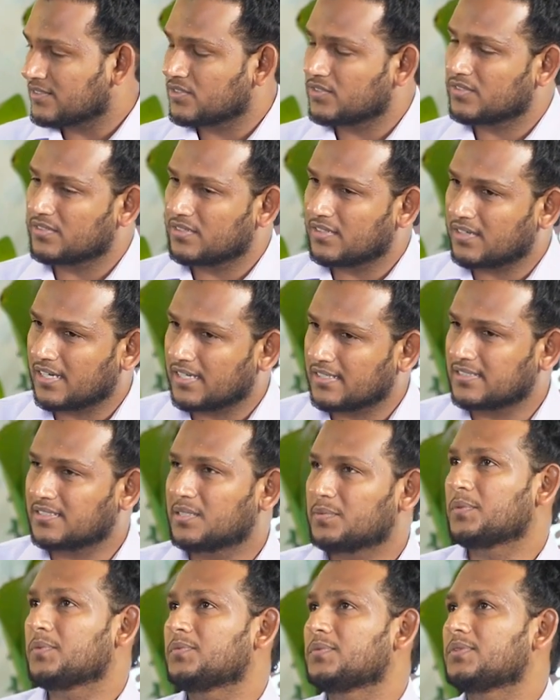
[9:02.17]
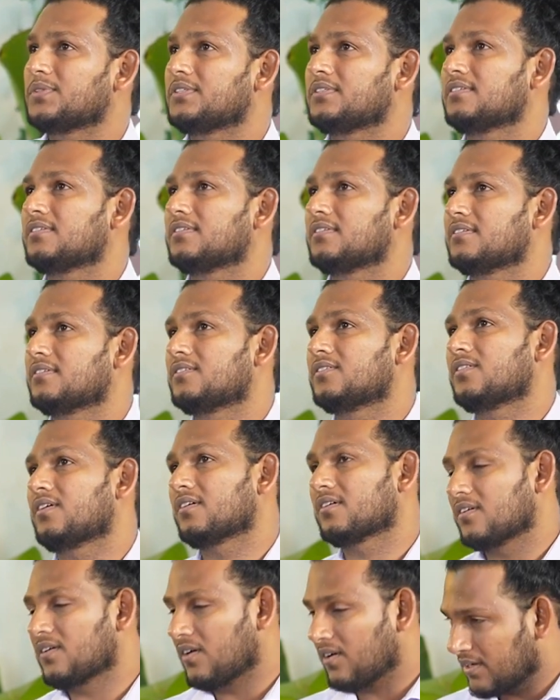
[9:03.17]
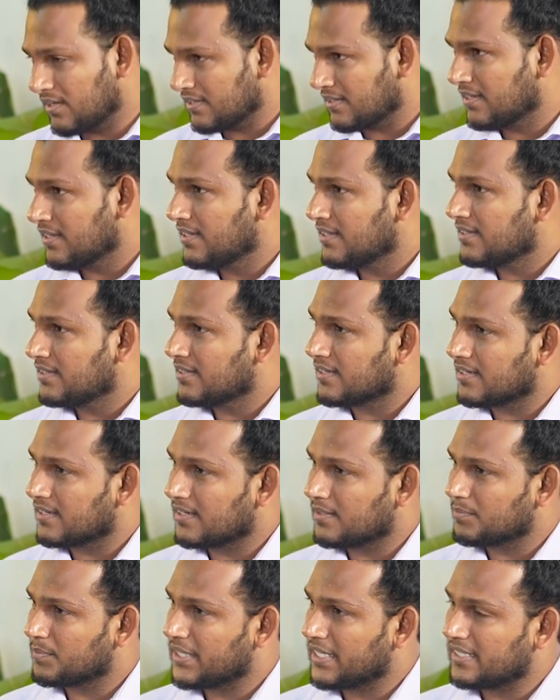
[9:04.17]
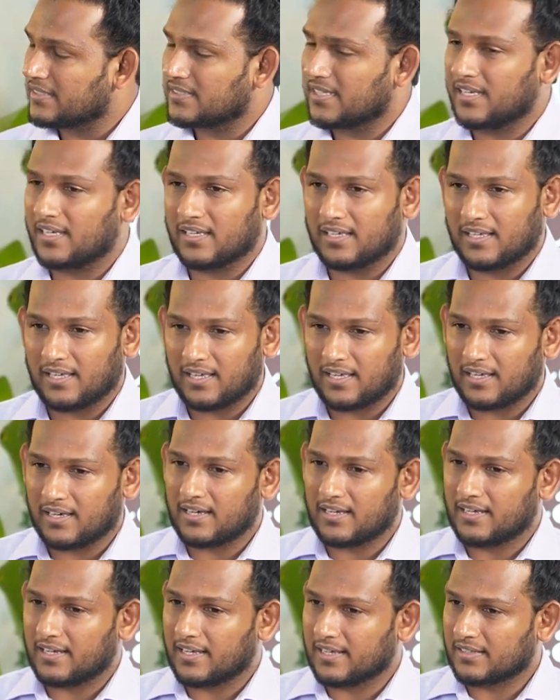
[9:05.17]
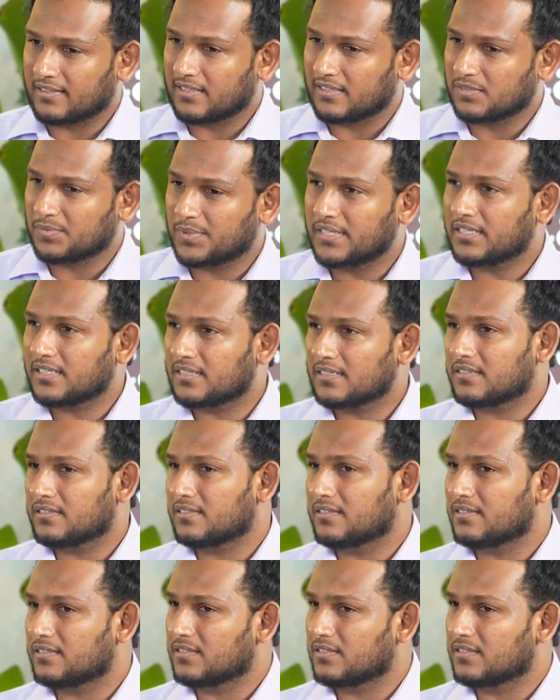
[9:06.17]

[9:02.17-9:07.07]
So customer would call the company saying, hey, I like this product.